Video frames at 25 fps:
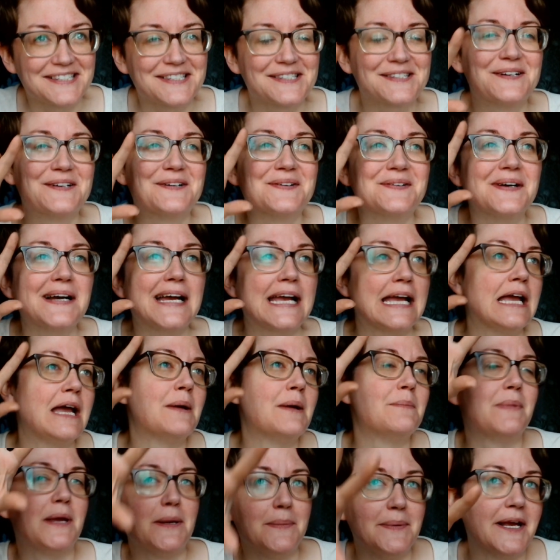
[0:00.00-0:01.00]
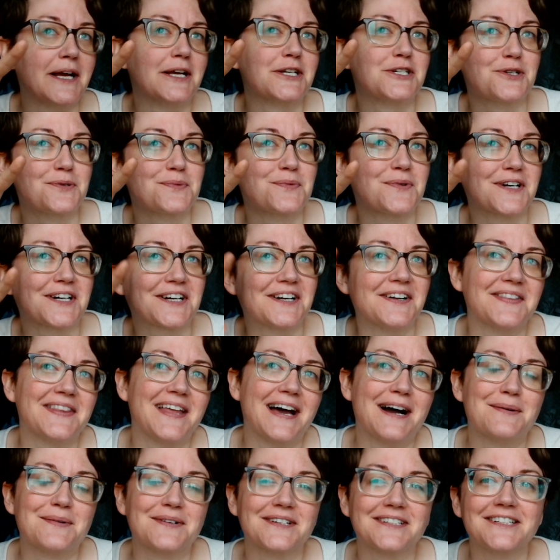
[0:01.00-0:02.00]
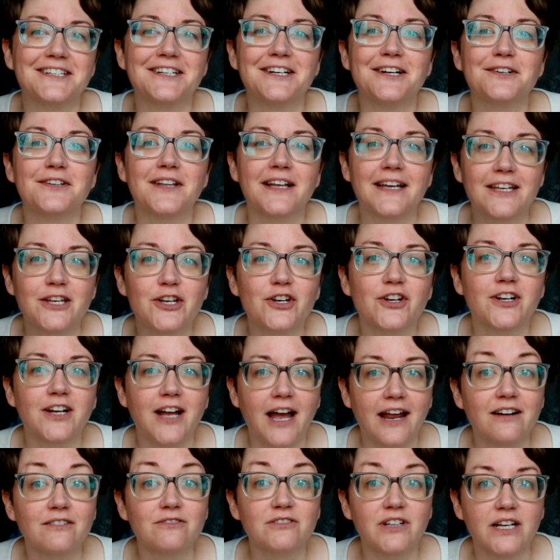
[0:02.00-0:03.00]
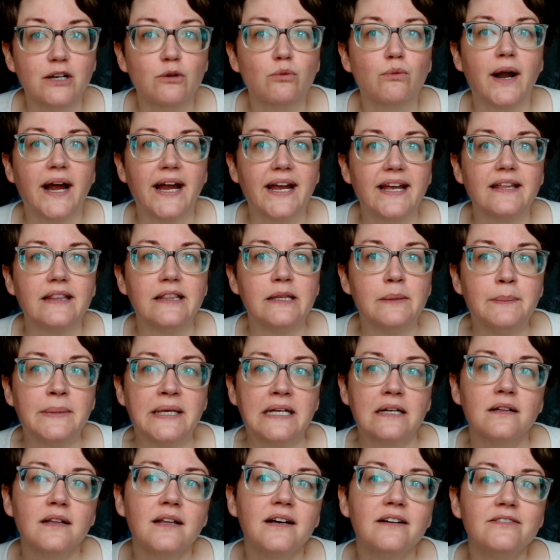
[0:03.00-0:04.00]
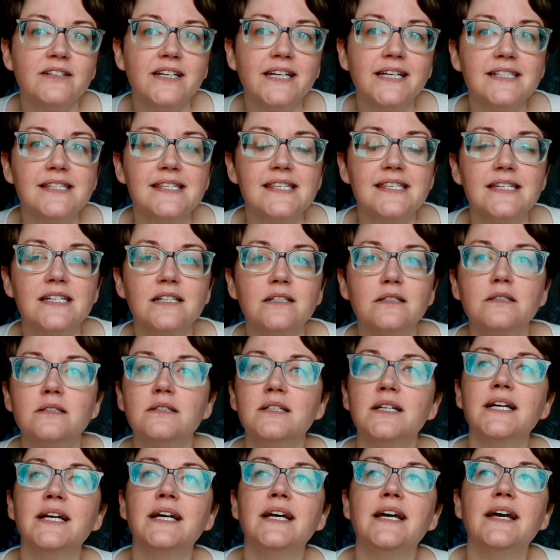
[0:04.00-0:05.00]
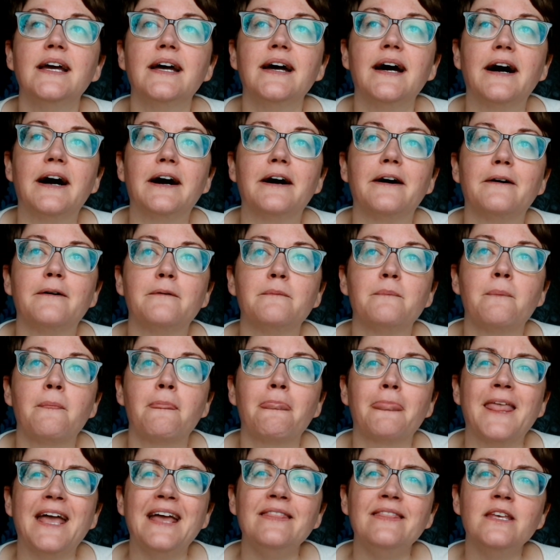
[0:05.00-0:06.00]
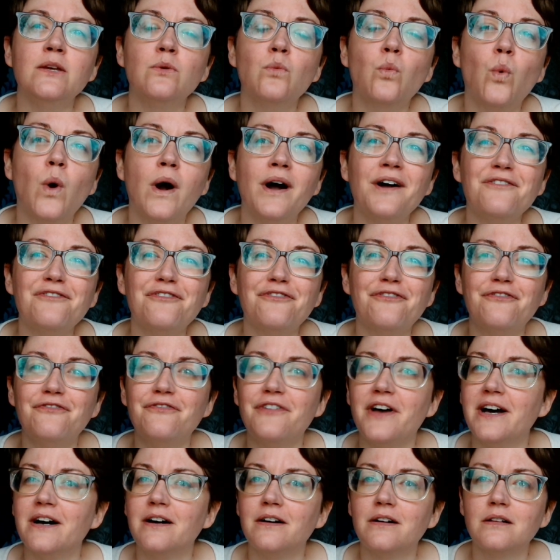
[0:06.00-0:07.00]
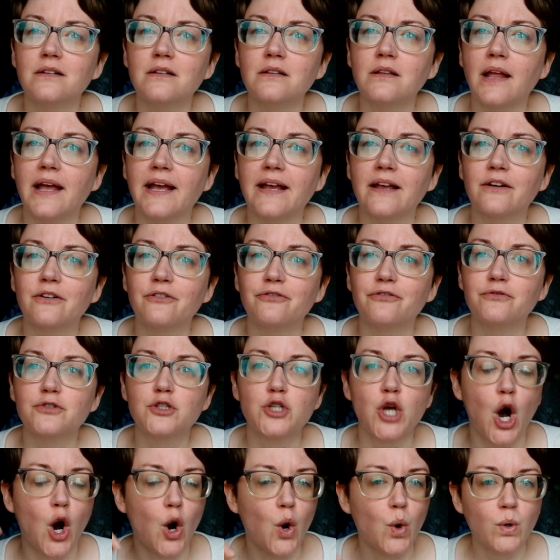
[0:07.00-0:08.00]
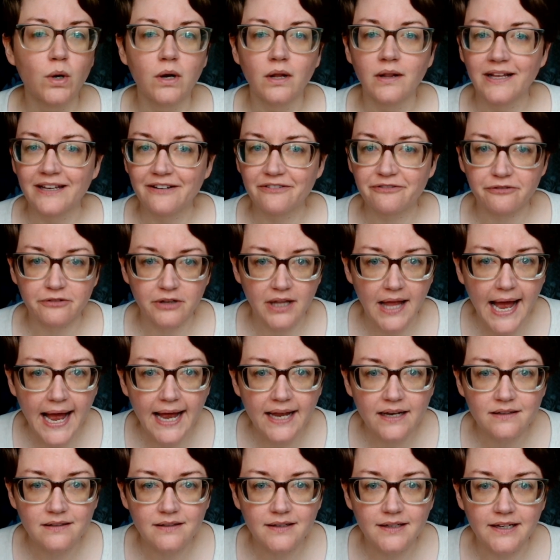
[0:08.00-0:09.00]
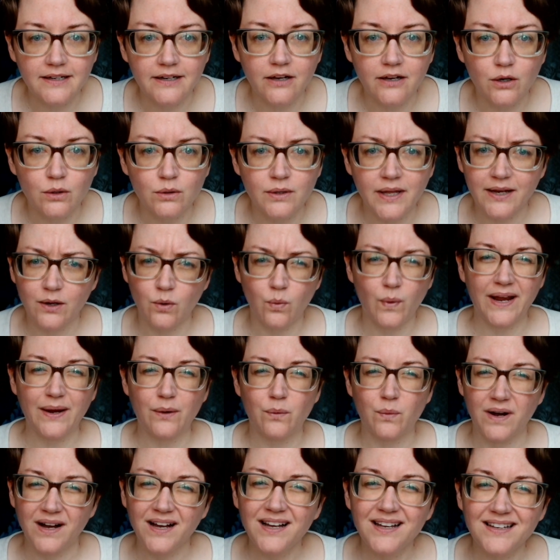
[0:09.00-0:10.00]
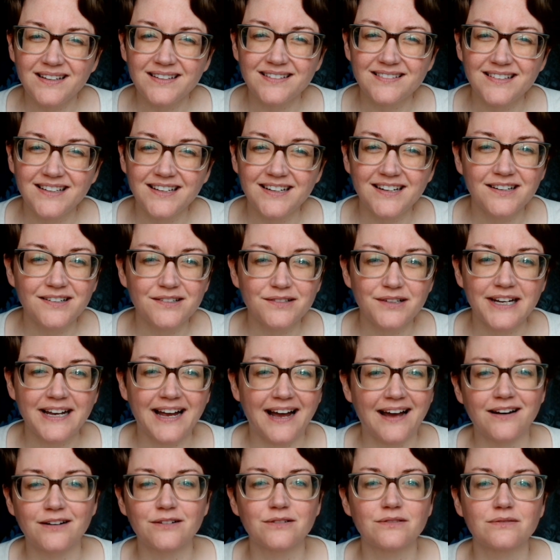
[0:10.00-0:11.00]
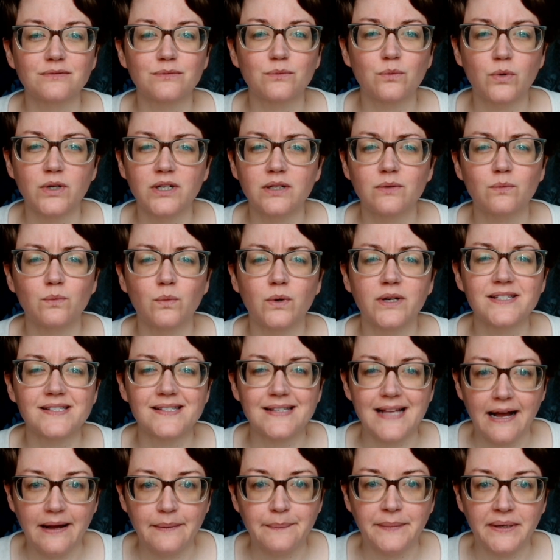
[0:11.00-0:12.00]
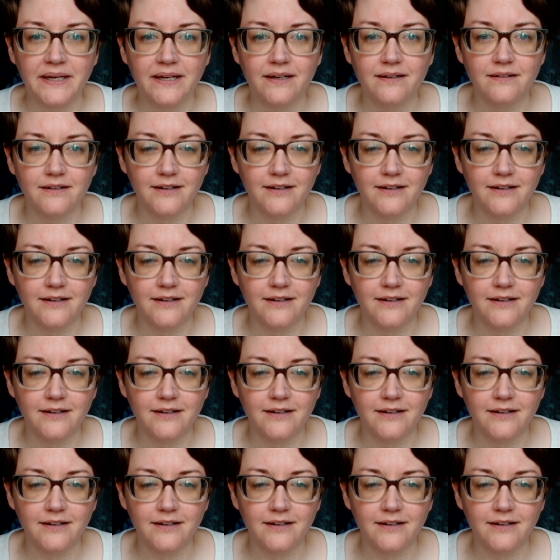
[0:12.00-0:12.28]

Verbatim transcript: So maybe I should work on that one, you know, like you're kind of like right in the middle of it still. Um, and then what fell like totally flat, you know, like, wait, what? You know, like, I don't, what, what does that mean?